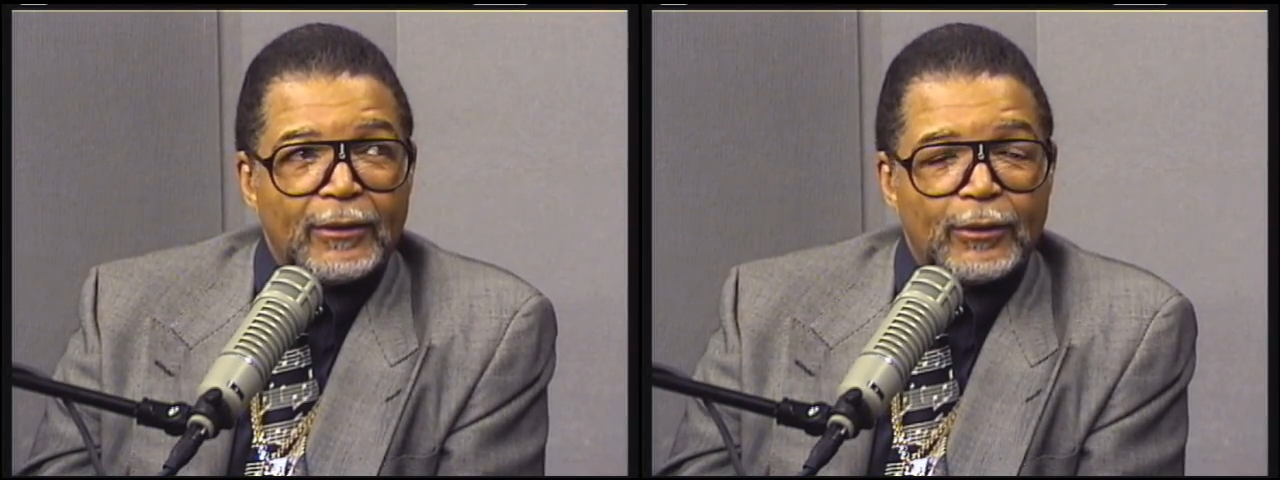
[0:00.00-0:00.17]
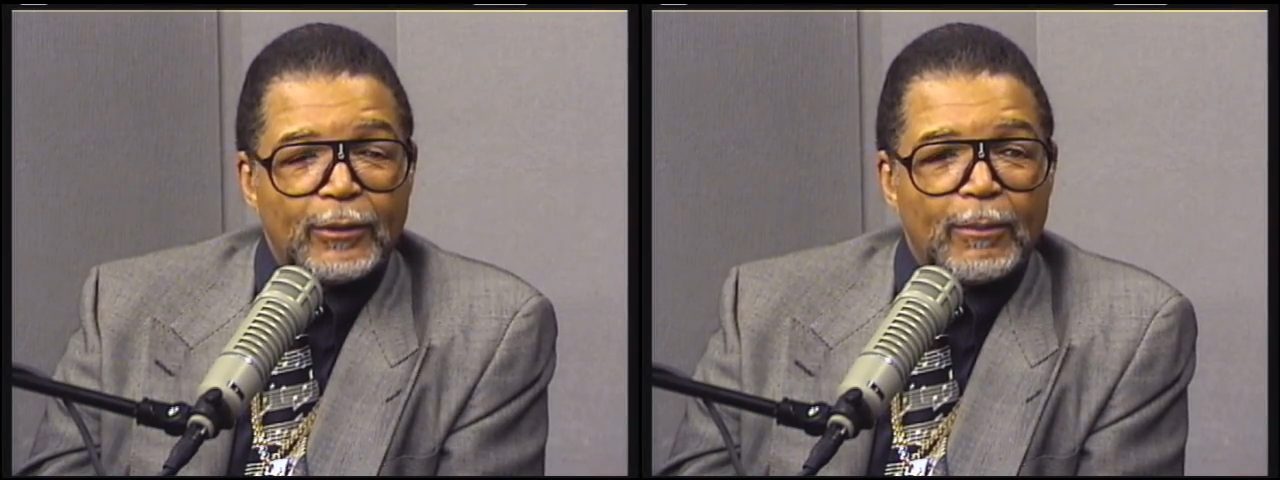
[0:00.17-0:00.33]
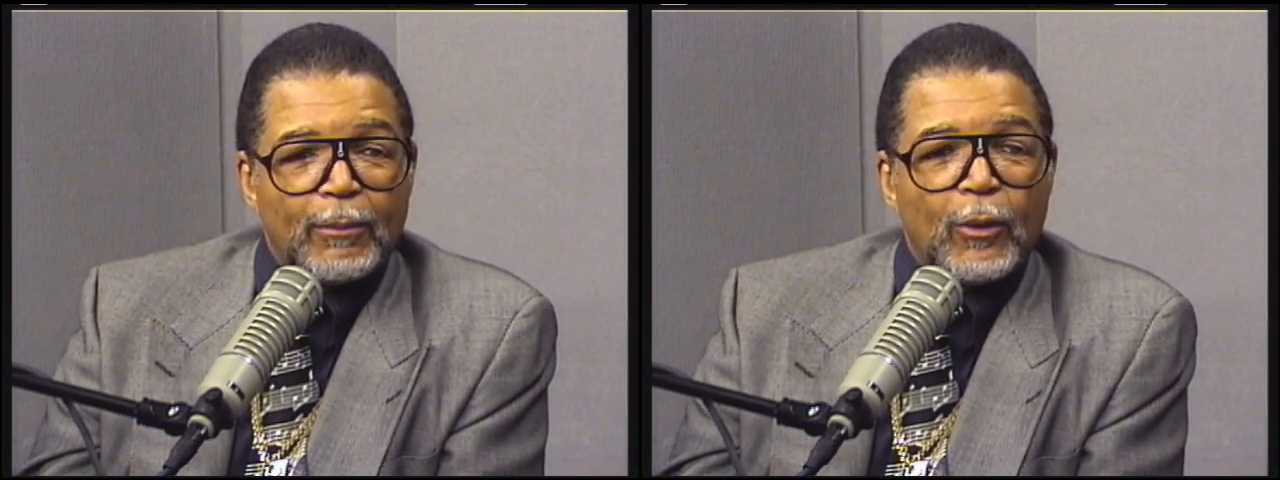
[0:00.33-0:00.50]

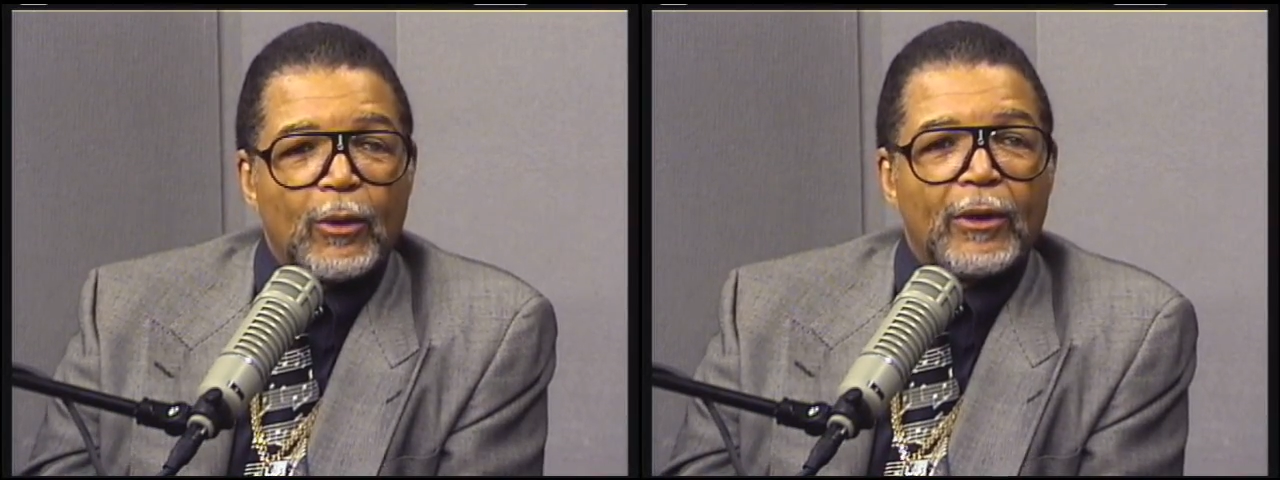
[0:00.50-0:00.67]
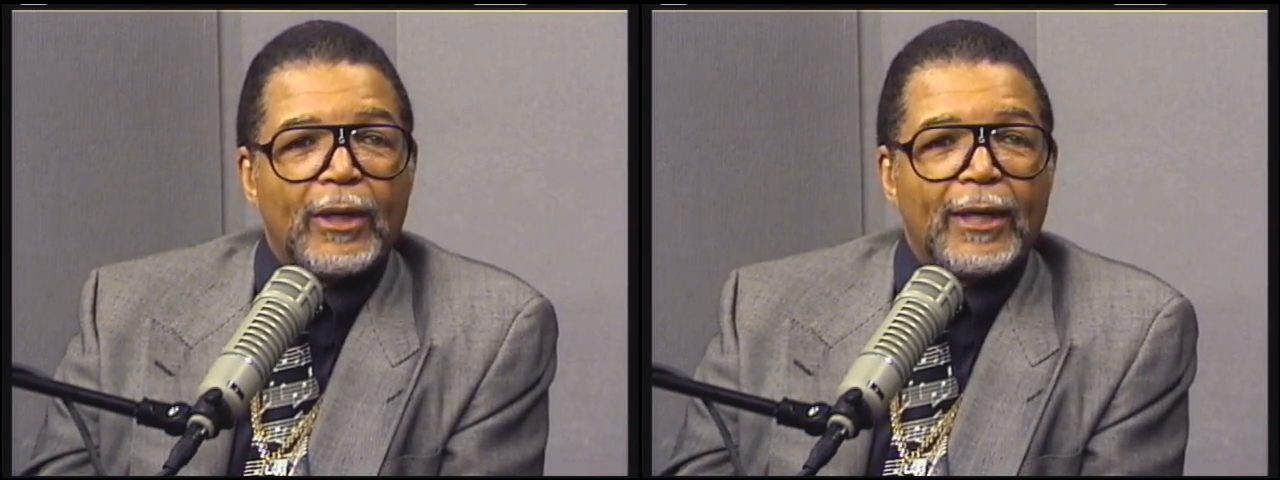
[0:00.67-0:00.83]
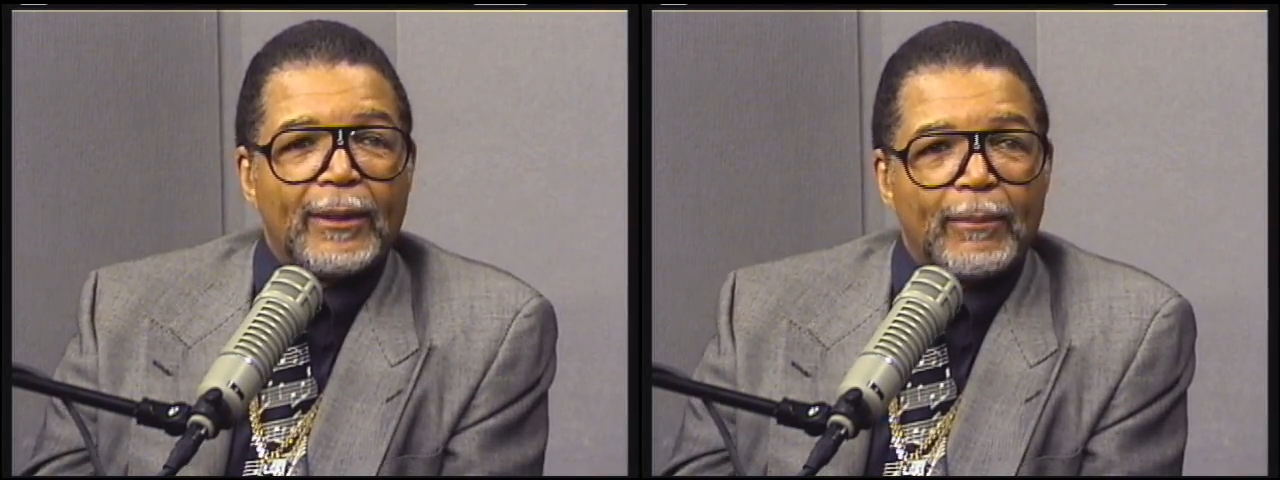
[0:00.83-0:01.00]
to
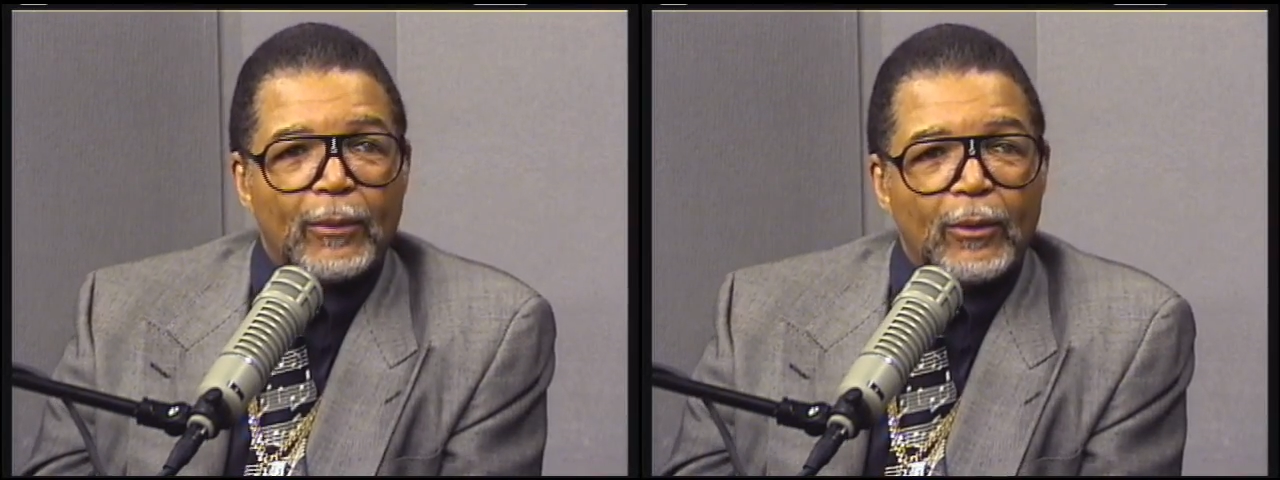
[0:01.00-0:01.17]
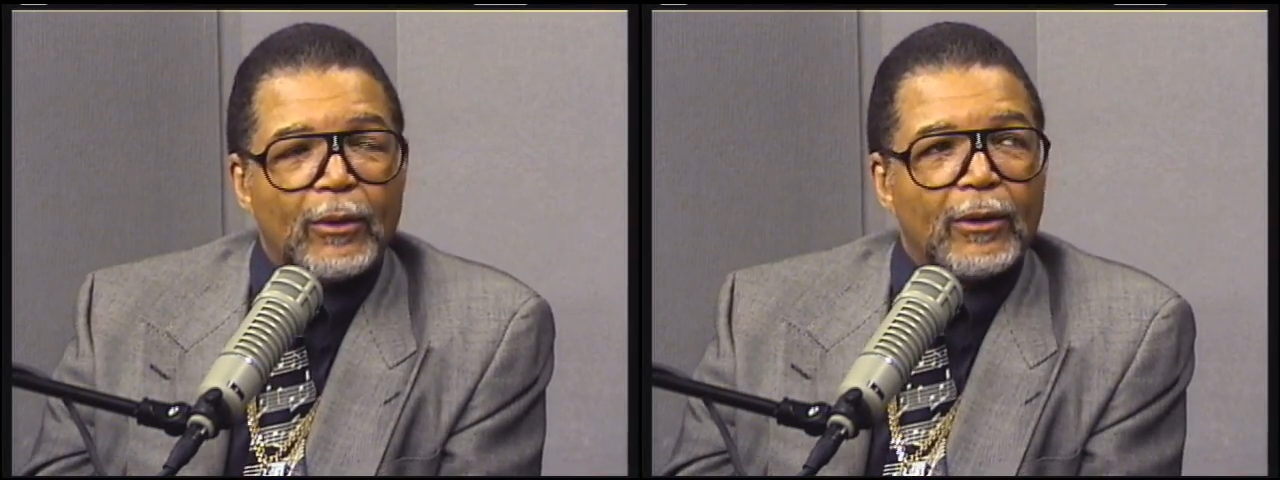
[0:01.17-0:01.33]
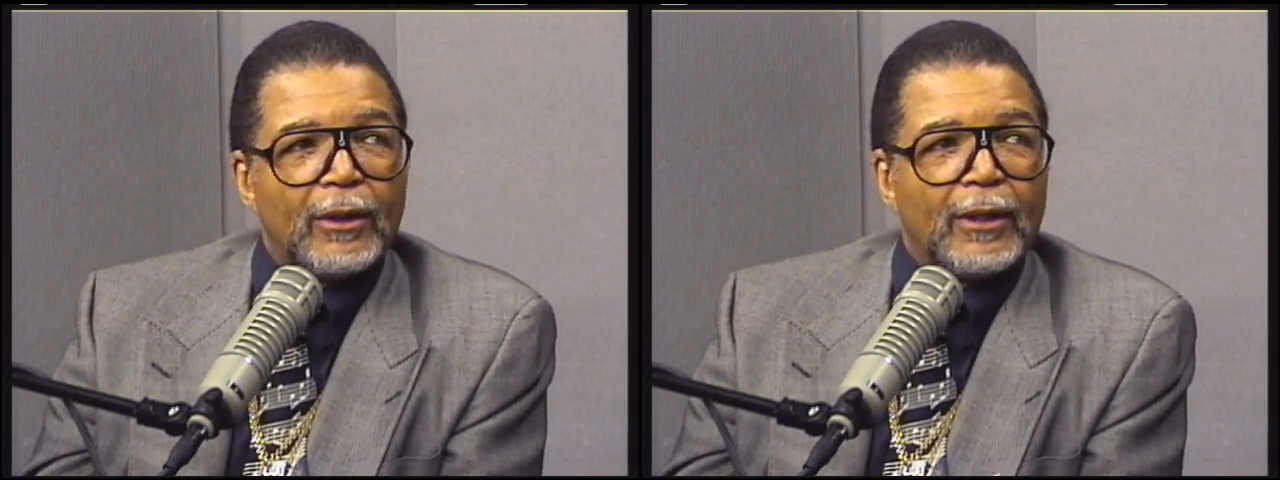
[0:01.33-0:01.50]
more and
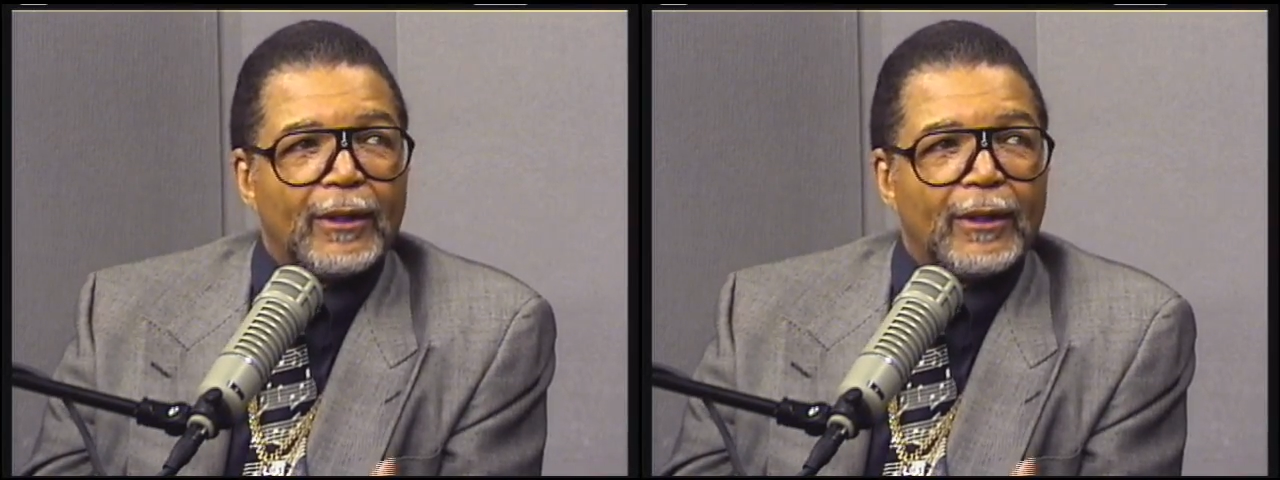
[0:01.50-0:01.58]
more